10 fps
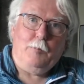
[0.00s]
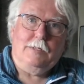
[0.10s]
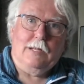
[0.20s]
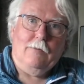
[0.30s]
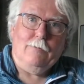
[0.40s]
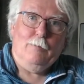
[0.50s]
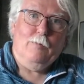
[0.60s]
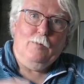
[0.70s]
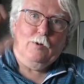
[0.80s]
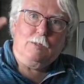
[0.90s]
itself can
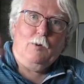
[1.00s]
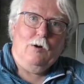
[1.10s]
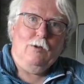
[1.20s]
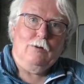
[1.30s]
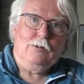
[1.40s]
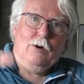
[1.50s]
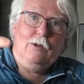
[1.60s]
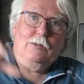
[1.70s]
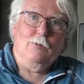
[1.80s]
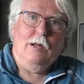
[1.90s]
look small and look tall
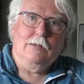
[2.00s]
as well,